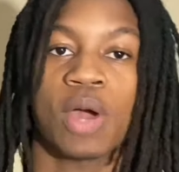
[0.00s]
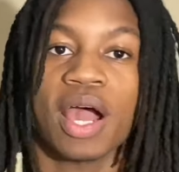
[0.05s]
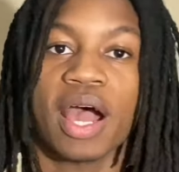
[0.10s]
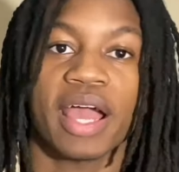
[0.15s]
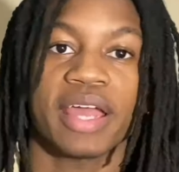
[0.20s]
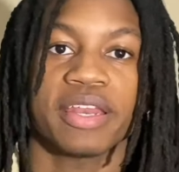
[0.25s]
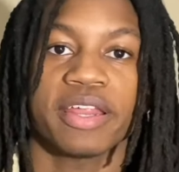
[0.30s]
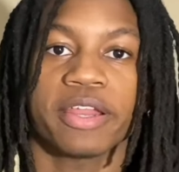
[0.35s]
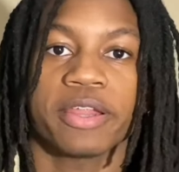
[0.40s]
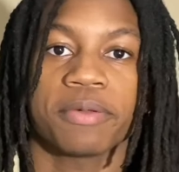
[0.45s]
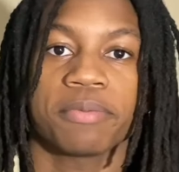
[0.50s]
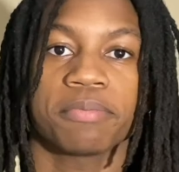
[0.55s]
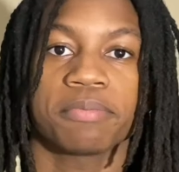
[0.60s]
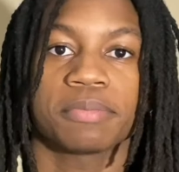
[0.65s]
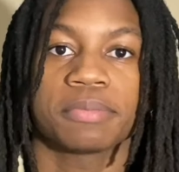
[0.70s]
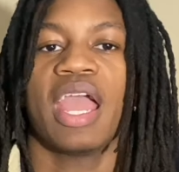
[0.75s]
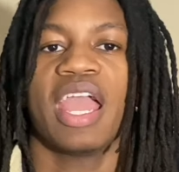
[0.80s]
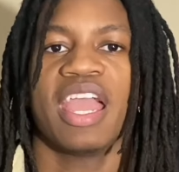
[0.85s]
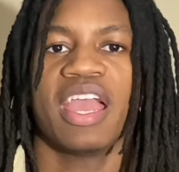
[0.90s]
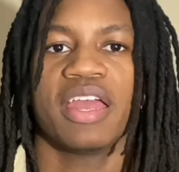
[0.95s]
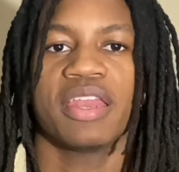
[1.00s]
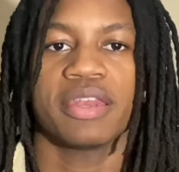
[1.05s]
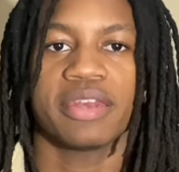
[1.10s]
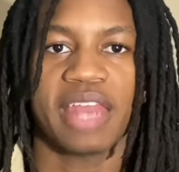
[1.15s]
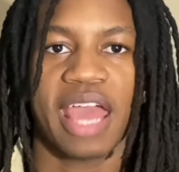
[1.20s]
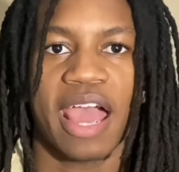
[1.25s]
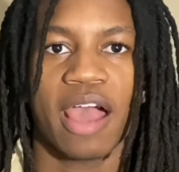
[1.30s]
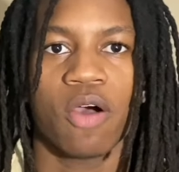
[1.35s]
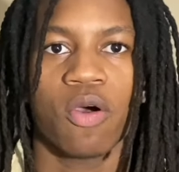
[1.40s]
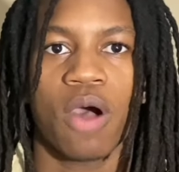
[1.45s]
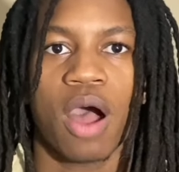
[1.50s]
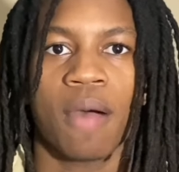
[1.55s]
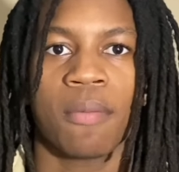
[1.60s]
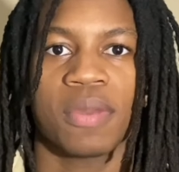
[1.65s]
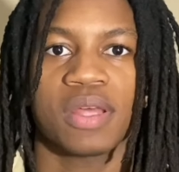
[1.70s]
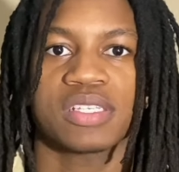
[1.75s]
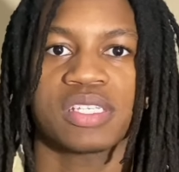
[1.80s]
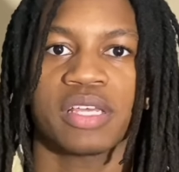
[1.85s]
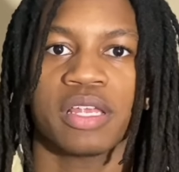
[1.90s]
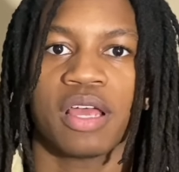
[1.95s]
why I did it. And now I'm
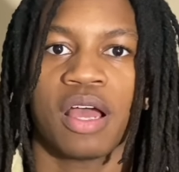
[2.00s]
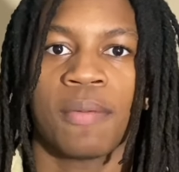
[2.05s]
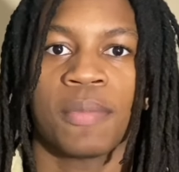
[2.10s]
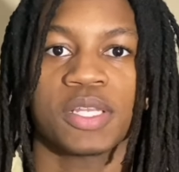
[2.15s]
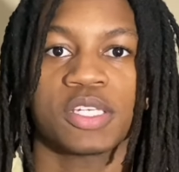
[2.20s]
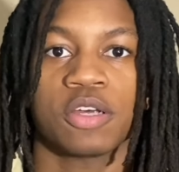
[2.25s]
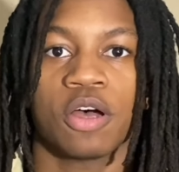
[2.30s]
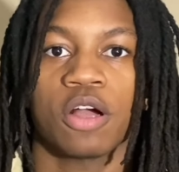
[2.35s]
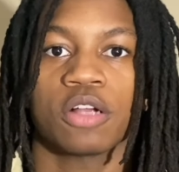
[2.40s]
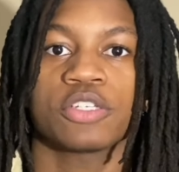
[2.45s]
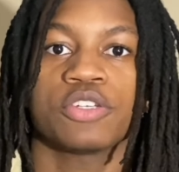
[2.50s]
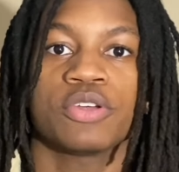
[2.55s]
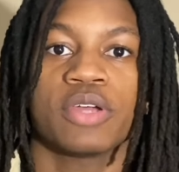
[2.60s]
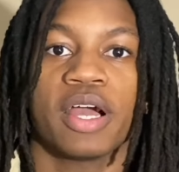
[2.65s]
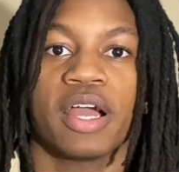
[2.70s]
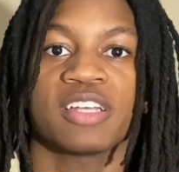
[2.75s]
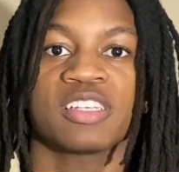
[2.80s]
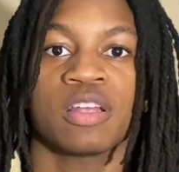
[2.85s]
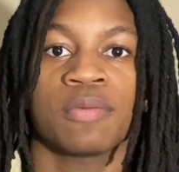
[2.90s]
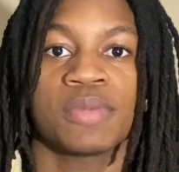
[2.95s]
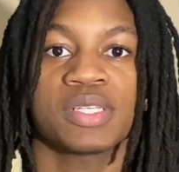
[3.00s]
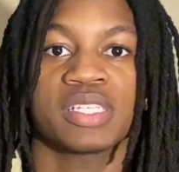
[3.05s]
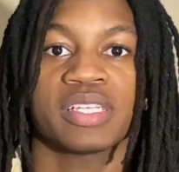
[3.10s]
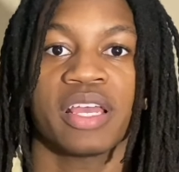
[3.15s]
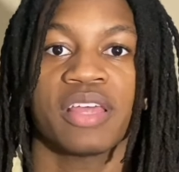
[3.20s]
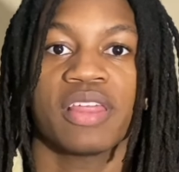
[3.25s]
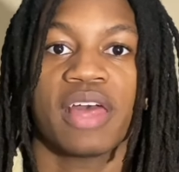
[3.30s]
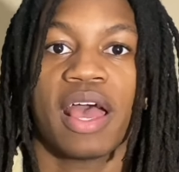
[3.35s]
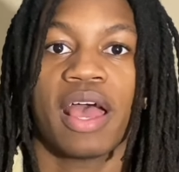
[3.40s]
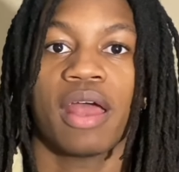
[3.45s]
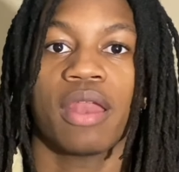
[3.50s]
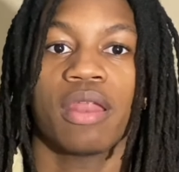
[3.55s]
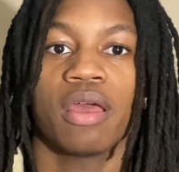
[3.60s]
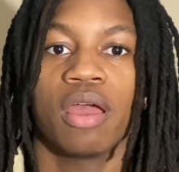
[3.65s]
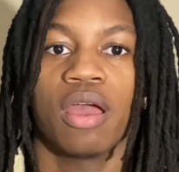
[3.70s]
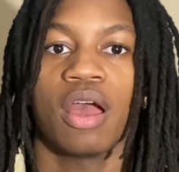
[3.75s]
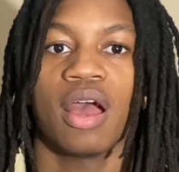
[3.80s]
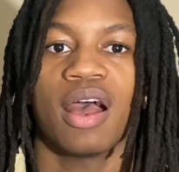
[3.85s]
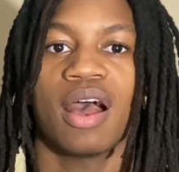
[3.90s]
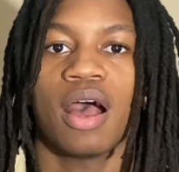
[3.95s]
gonna talk to you guys. I'm gonna say that
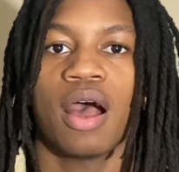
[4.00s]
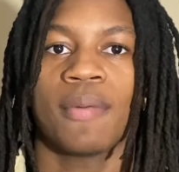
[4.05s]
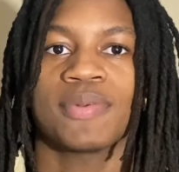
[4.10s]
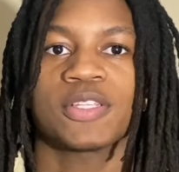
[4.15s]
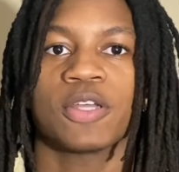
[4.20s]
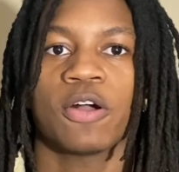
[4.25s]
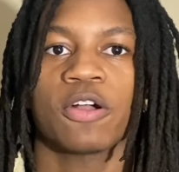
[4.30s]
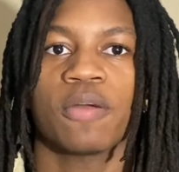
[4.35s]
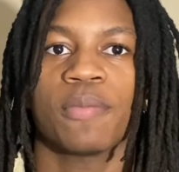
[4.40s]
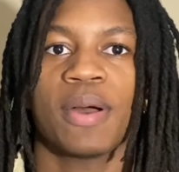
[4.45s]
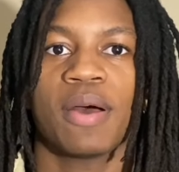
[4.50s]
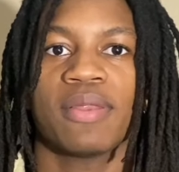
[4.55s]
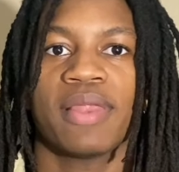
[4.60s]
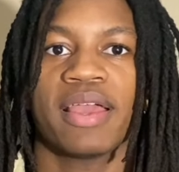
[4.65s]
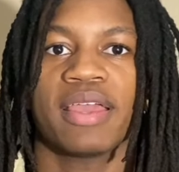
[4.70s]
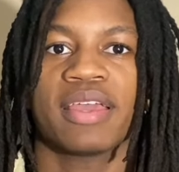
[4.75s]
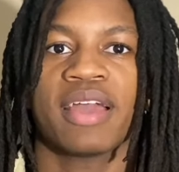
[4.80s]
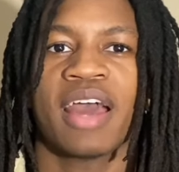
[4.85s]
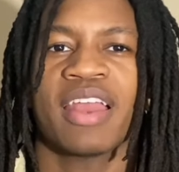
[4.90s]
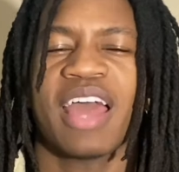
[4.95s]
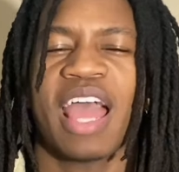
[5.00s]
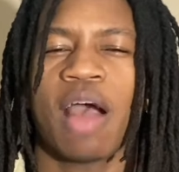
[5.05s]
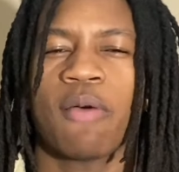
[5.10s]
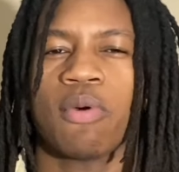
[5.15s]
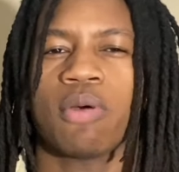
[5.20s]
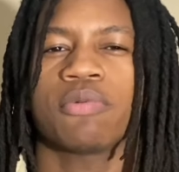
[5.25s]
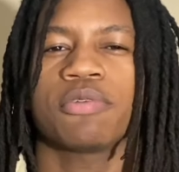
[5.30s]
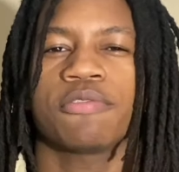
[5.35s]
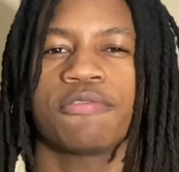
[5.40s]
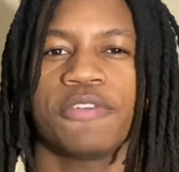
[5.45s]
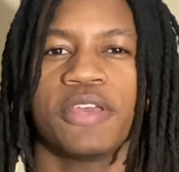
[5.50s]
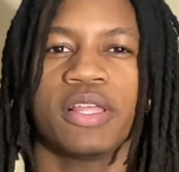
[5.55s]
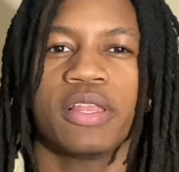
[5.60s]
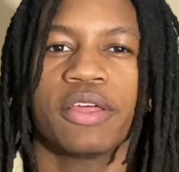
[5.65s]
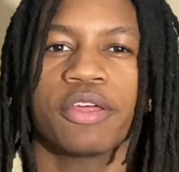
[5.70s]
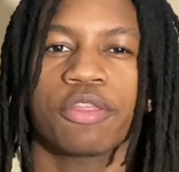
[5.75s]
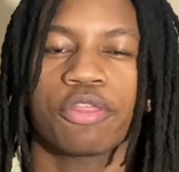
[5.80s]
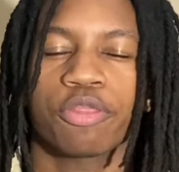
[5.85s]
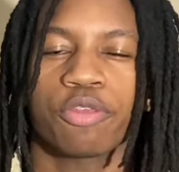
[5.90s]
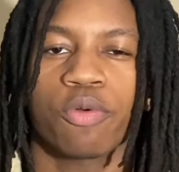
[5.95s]
I'm gonna talk about like kind of how I was
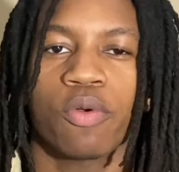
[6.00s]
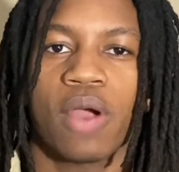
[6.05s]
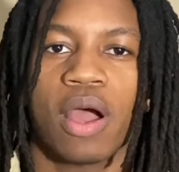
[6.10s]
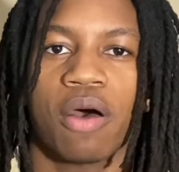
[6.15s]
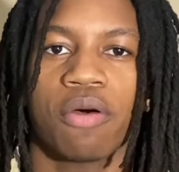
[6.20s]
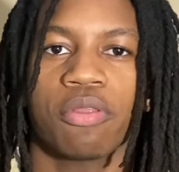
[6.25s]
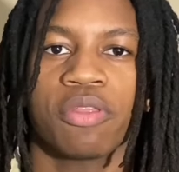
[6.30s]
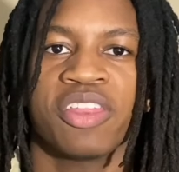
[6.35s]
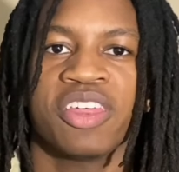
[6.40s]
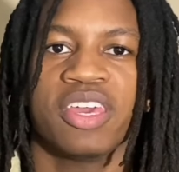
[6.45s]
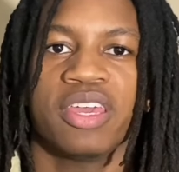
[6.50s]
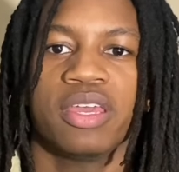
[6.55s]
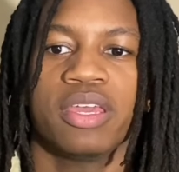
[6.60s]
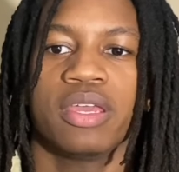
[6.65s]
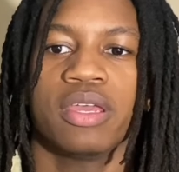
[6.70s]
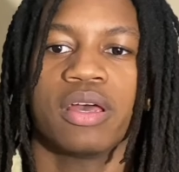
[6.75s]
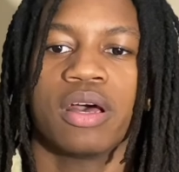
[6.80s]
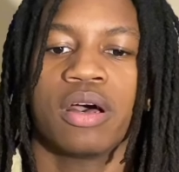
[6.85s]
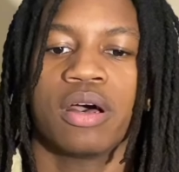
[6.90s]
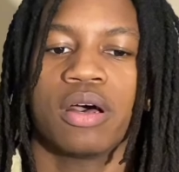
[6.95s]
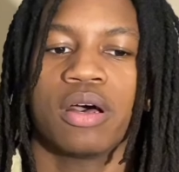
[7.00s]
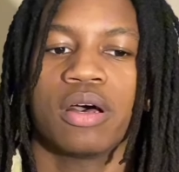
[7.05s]
feeling throughout the